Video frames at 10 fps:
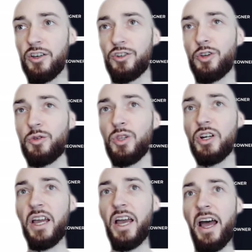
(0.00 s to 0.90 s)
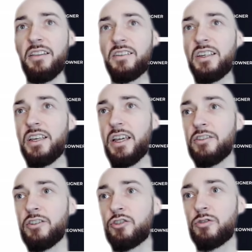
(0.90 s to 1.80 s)
So to look at the
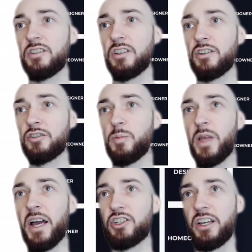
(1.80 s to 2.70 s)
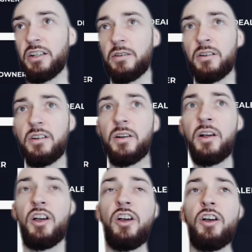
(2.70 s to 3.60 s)
industry's supply chain.
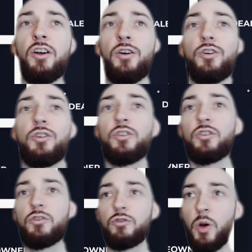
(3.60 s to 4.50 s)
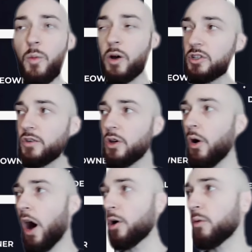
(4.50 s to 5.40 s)
So most of you
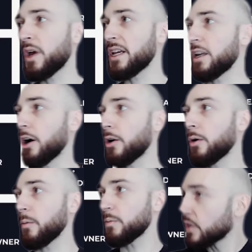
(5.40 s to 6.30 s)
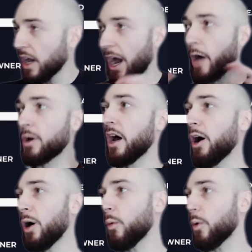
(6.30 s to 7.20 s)
already know how it
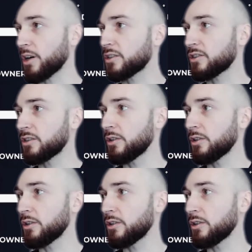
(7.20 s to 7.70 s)
all works.